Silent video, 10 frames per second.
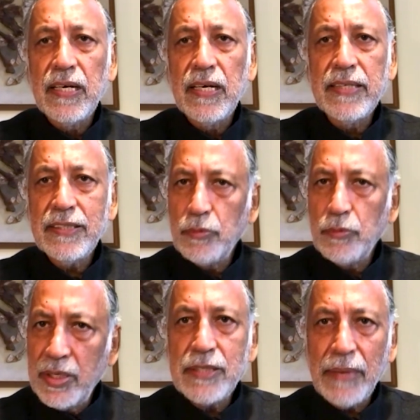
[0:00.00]
Uh, I think the
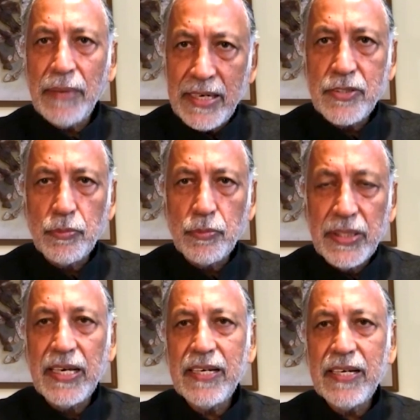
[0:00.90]
world has managed with
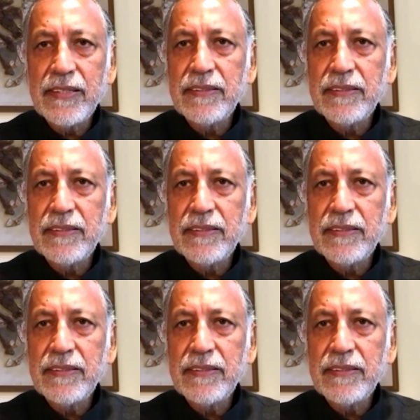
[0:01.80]
that